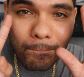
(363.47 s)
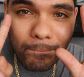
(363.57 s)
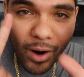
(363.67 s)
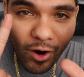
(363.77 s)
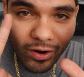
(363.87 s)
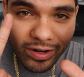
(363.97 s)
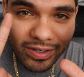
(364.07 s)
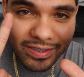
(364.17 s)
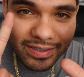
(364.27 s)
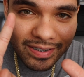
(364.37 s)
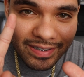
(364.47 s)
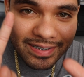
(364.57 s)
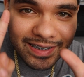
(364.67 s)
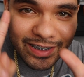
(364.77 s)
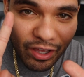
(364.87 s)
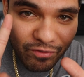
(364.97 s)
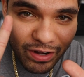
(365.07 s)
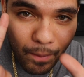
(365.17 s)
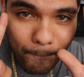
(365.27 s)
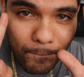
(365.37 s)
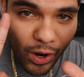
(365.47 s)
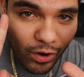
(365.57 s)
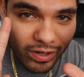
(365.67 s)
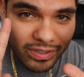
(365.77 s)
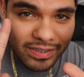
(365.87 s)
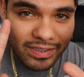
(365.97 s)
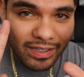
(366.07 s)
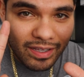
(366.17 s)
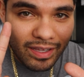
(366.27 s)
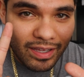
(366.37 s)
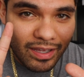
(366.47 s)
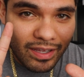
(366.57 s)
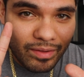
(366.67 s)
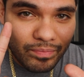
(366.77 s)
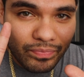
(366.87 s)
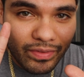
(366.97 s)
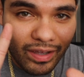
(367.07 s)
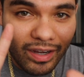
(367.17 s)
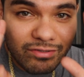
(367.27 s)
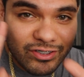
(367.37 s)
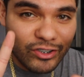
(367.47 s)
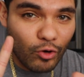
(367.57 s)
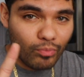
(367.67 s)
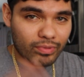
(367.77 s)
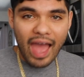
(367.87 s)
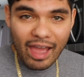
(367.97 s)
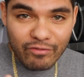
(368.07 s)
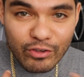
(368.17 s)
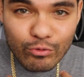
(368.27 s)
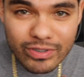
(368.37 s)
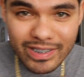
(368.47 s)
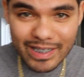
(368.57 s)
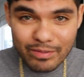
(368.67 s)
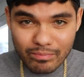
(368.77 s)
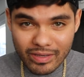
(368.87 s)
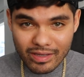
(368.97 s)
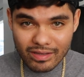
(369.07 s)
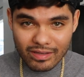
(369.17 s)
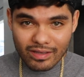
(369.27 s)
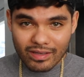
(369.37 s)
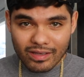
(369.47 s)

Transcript: bars, seven bars of soap. Have you seen me?